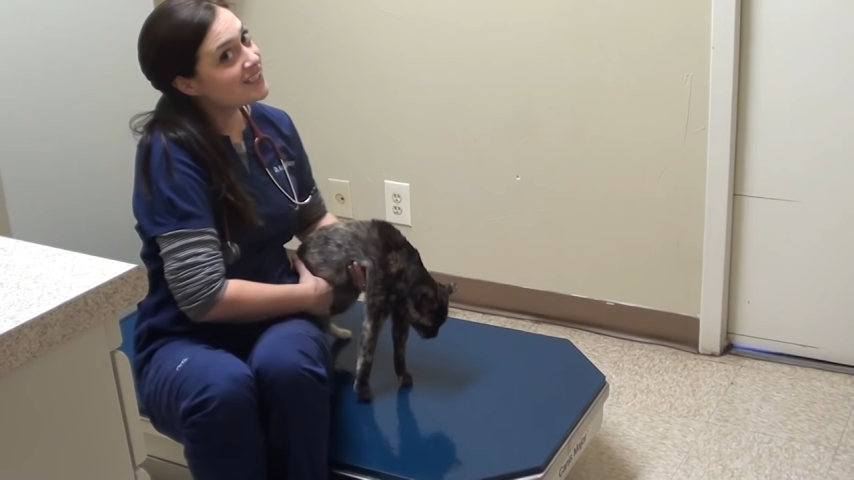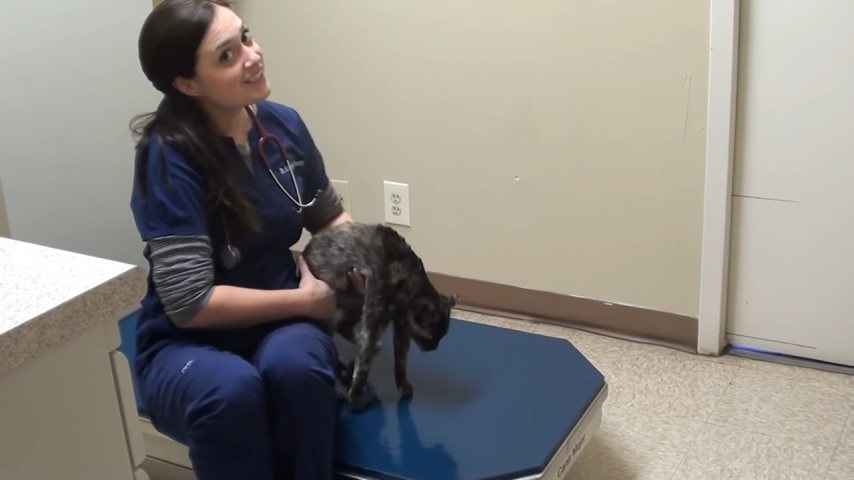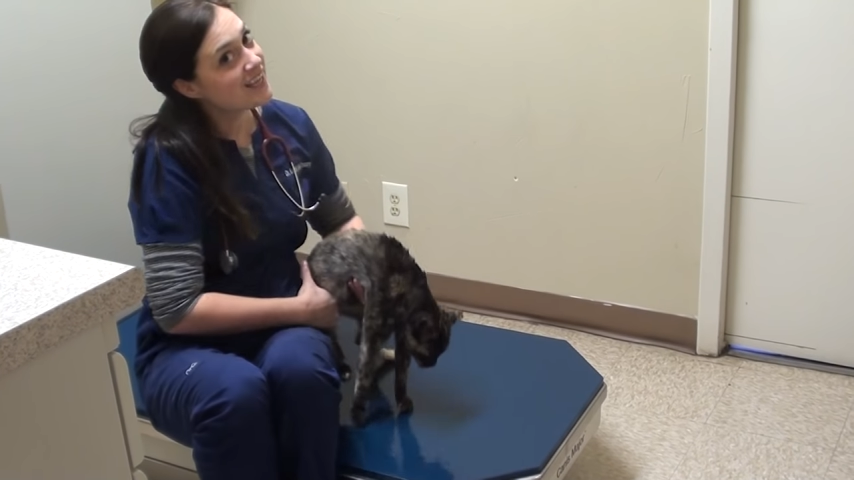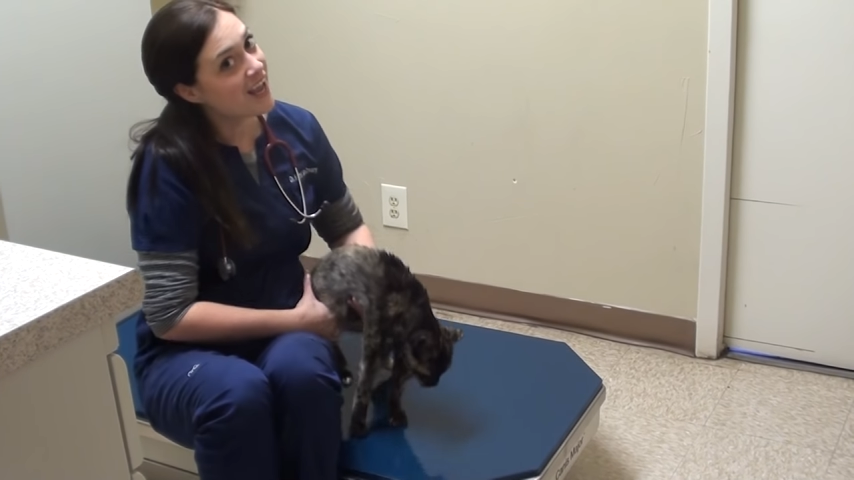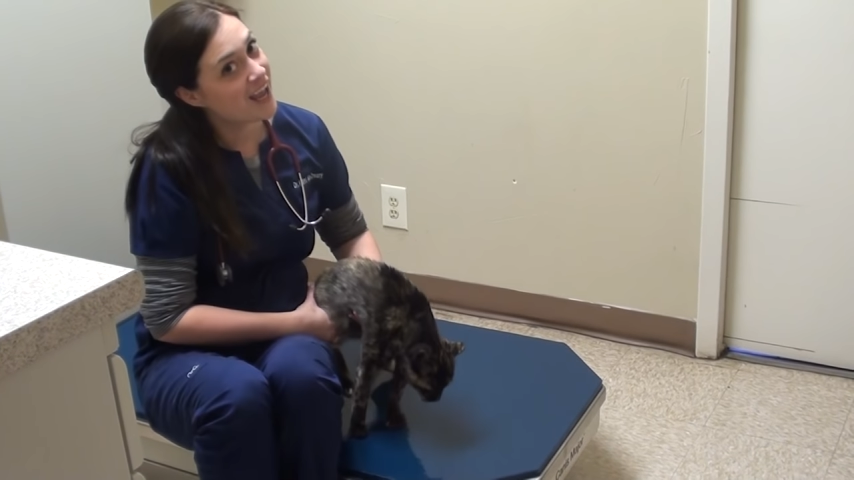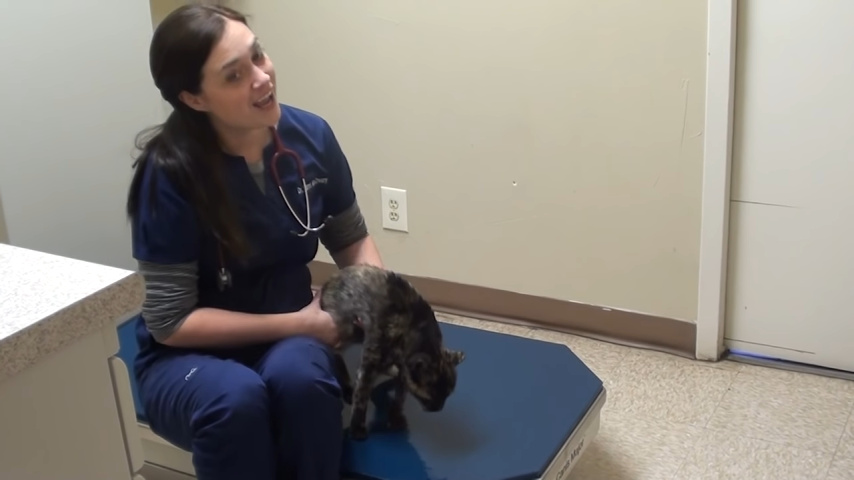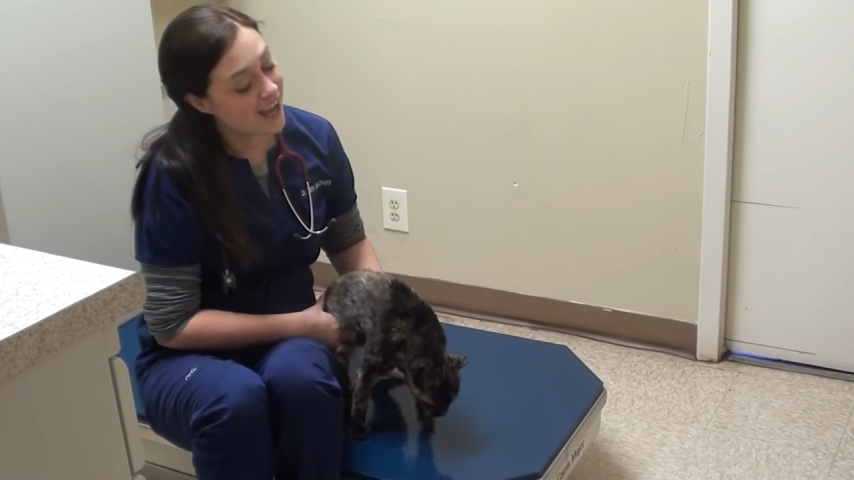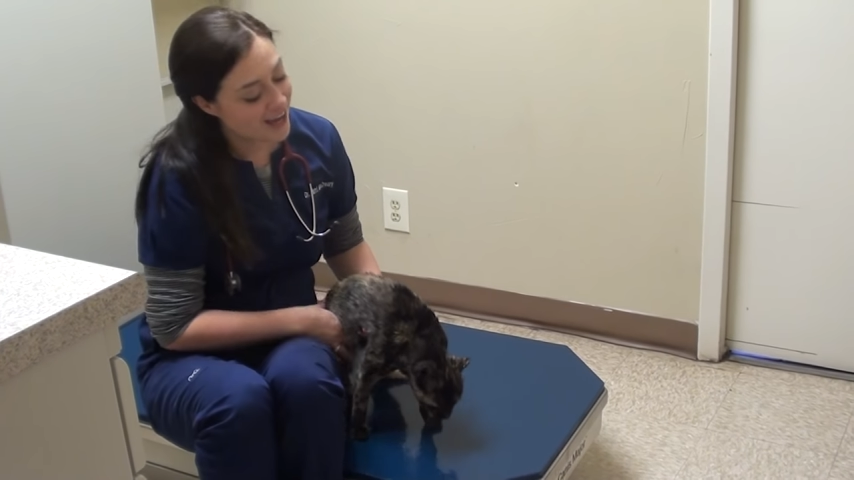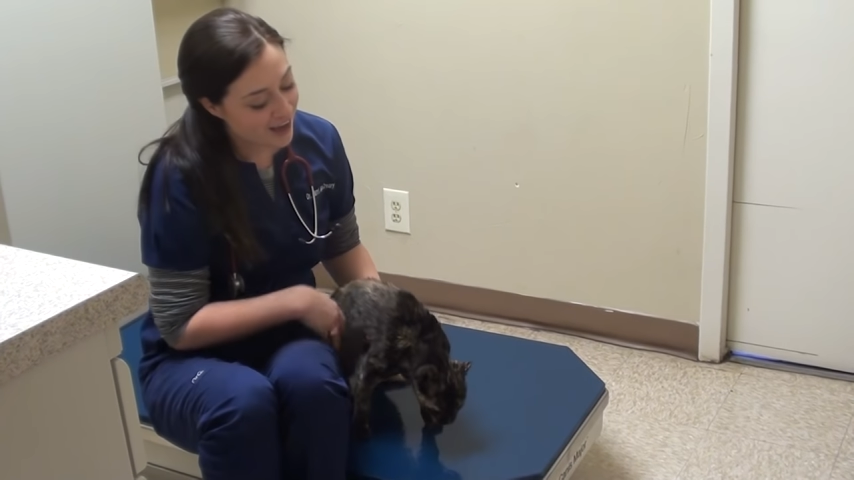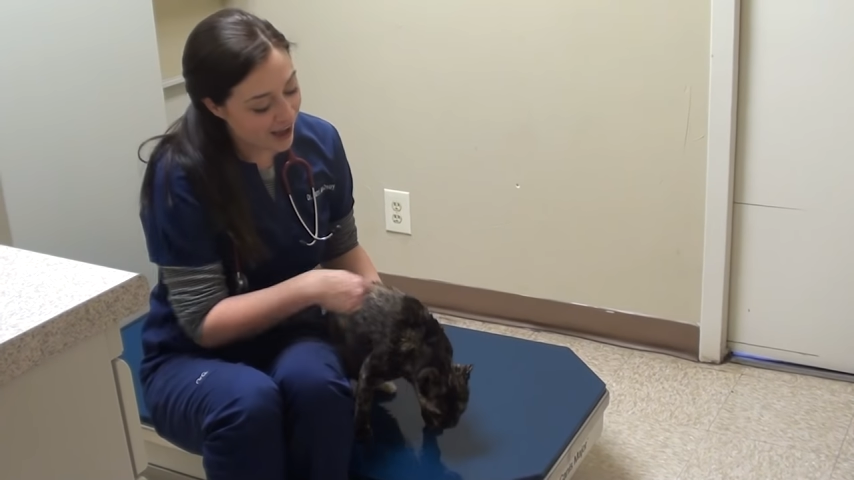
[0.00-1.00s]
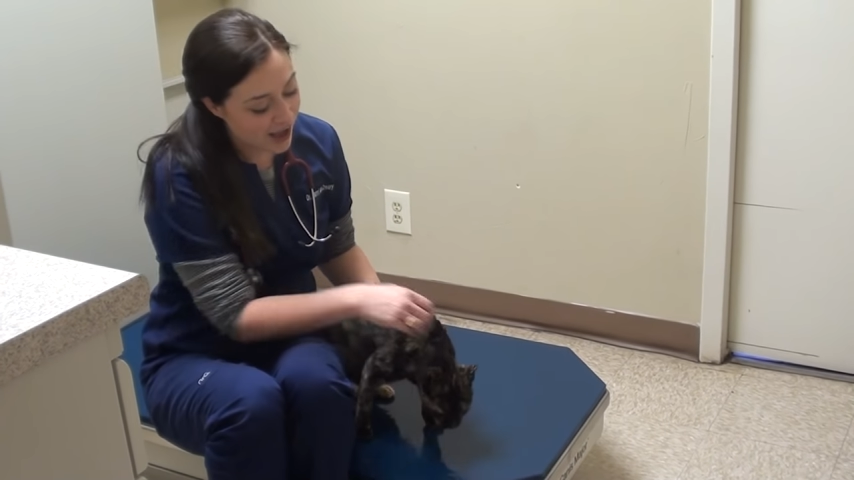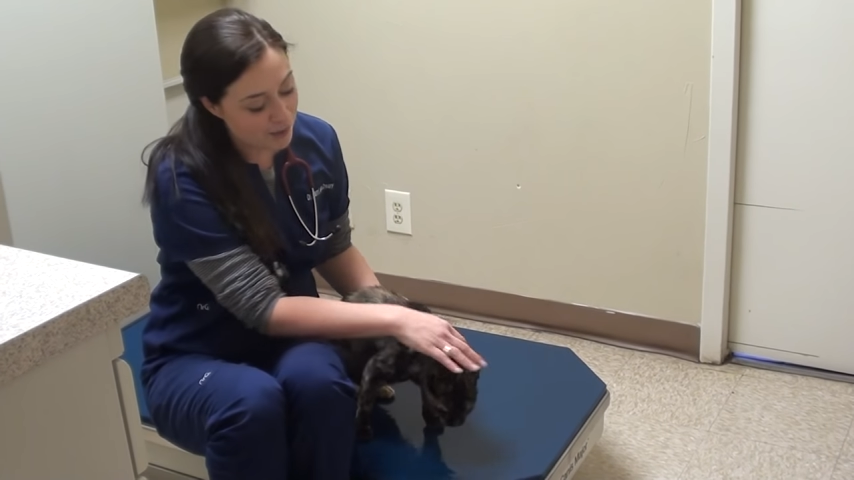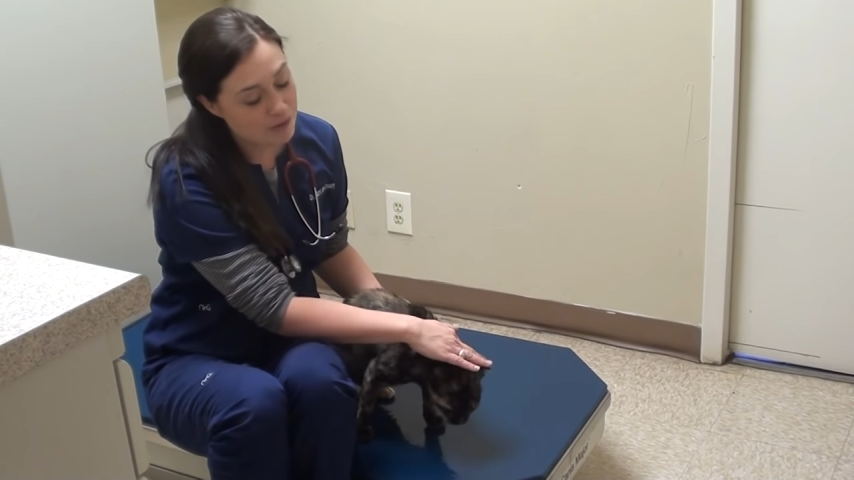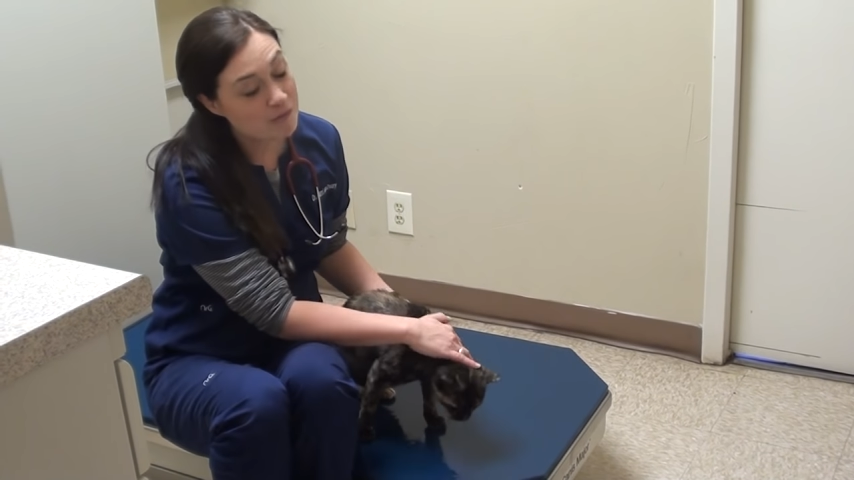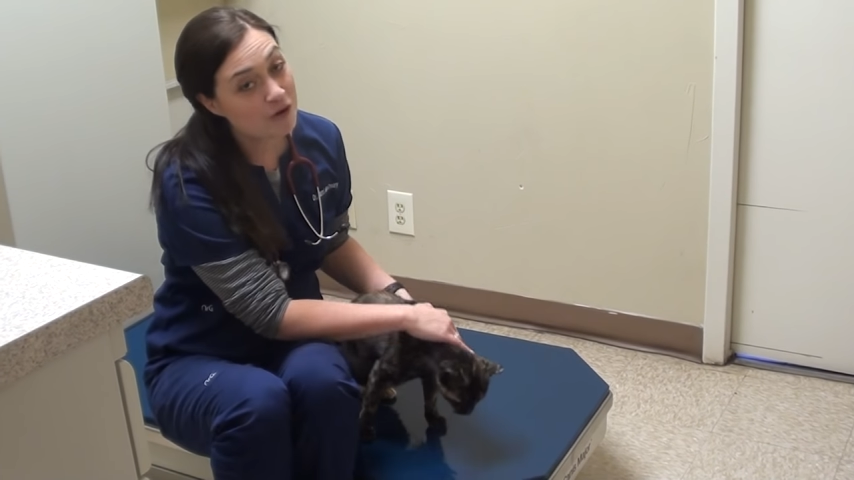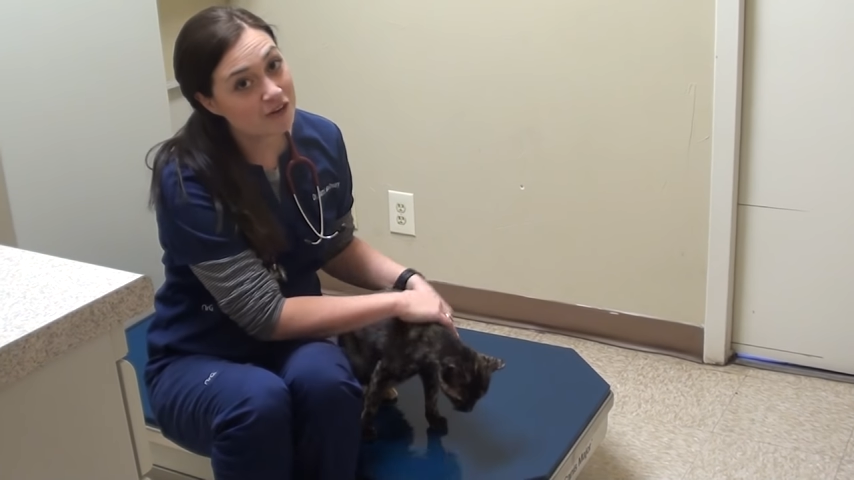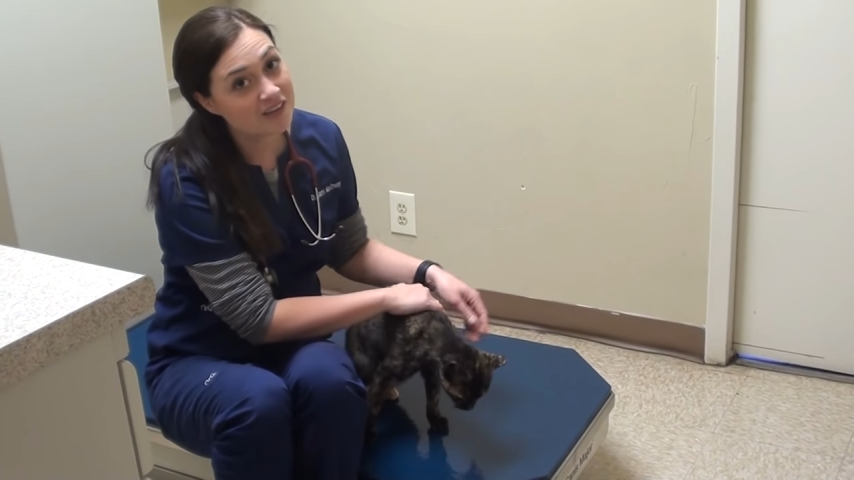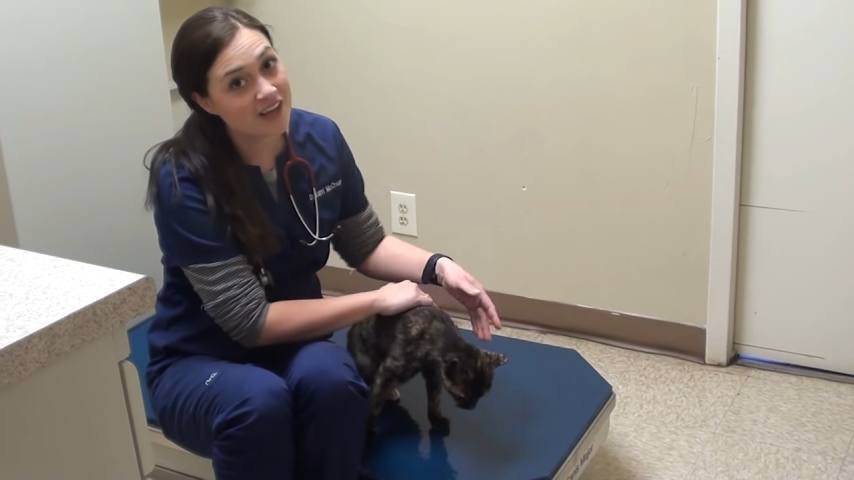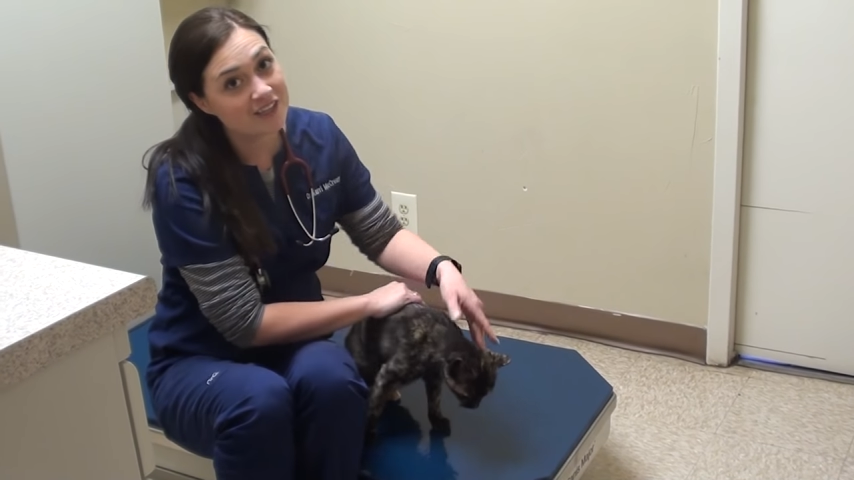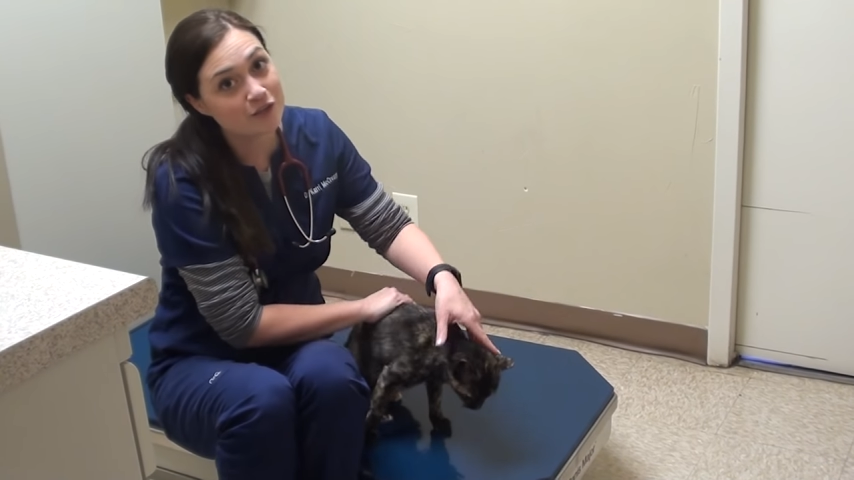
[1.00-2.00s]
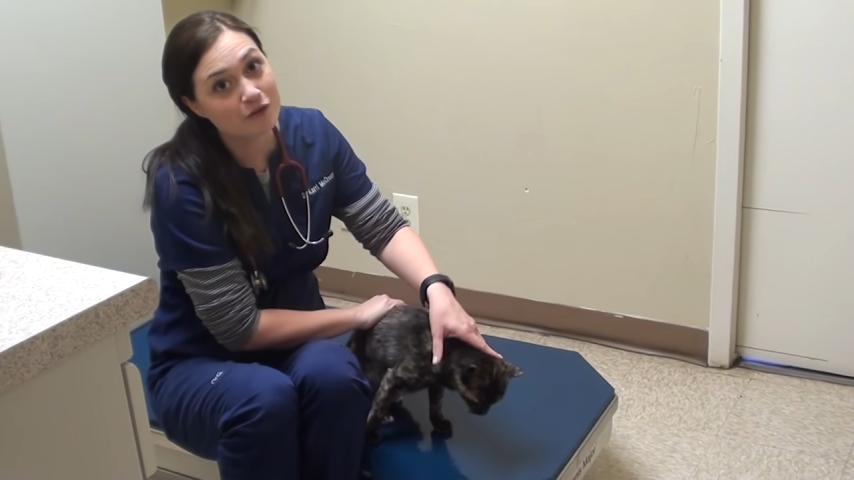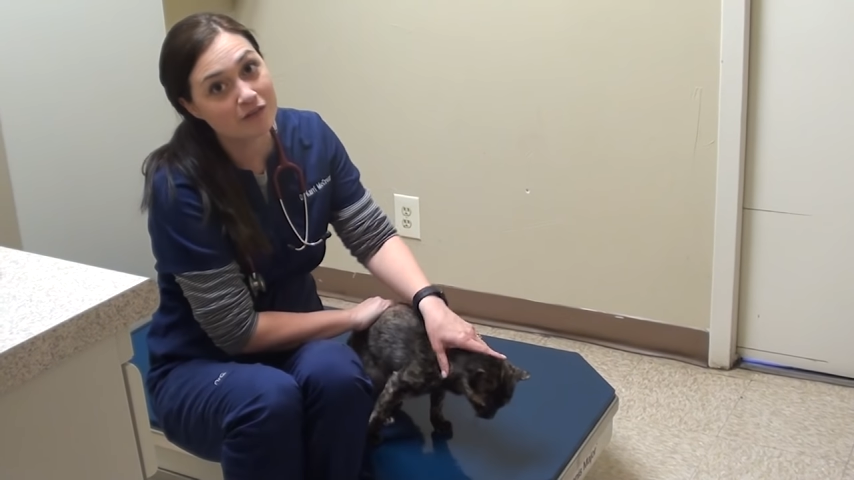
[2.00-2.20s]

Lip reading: to say happy birthday to